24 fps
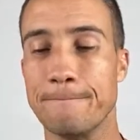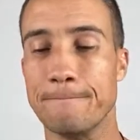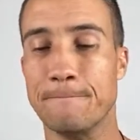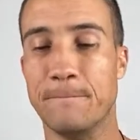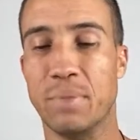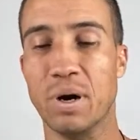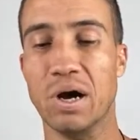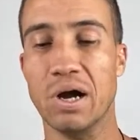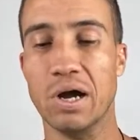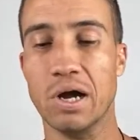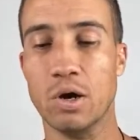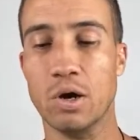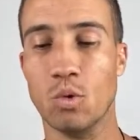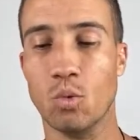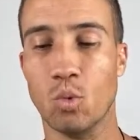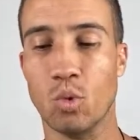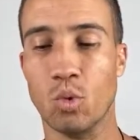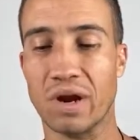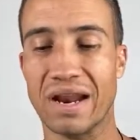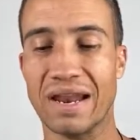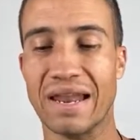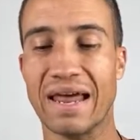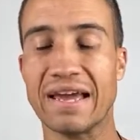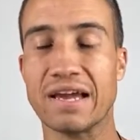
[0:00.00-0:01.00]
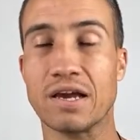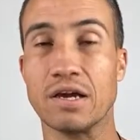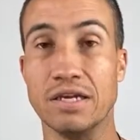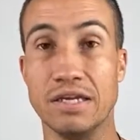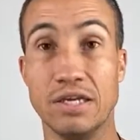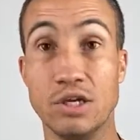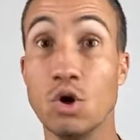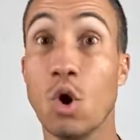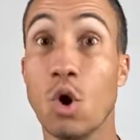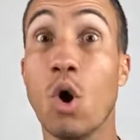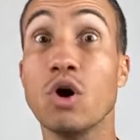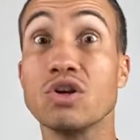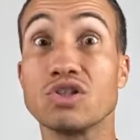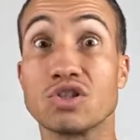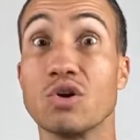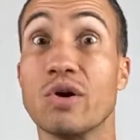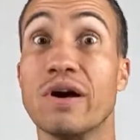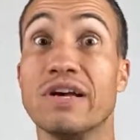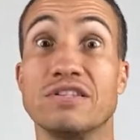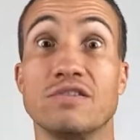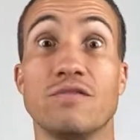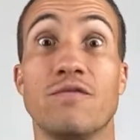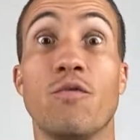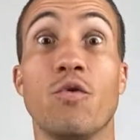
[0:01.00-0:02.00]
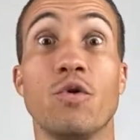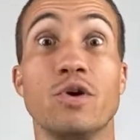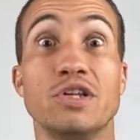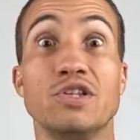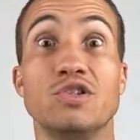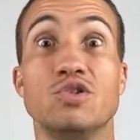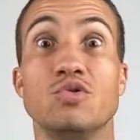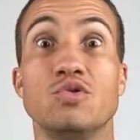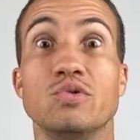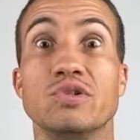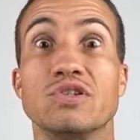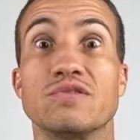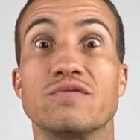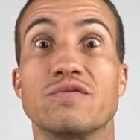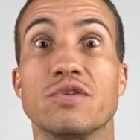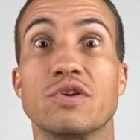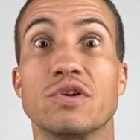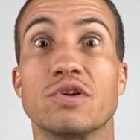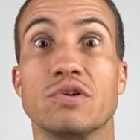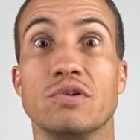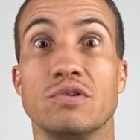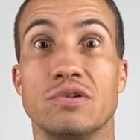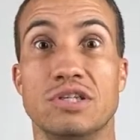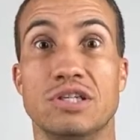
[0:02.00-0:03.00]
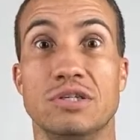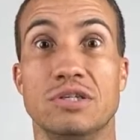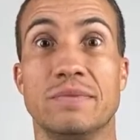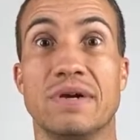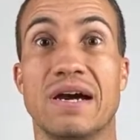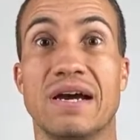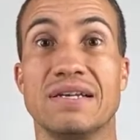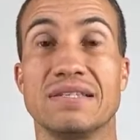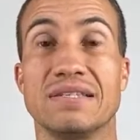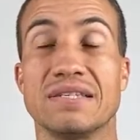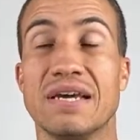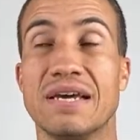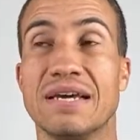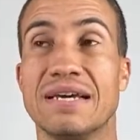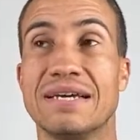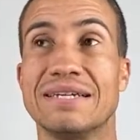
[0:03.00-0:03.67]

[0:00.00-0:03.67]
But what I like, he also has a 42-inch vertical leap, guys.